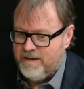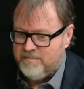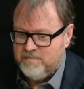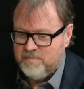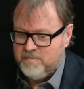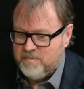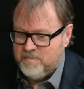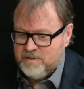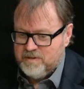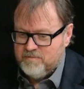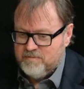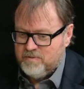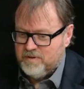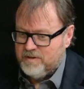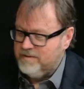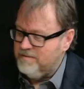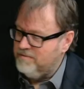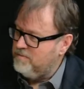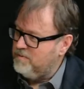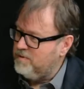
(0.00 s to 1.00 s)

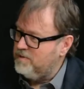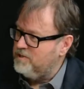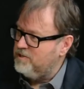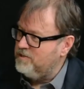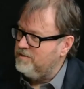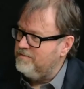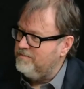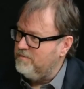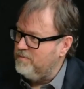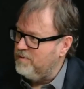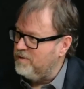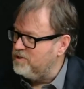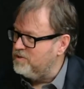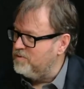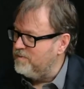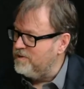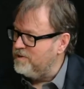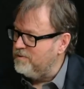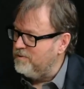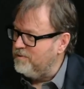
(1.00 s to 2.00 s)
what should
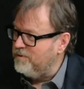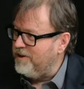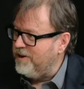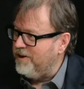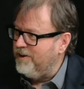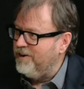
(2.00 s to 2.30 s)
we all know?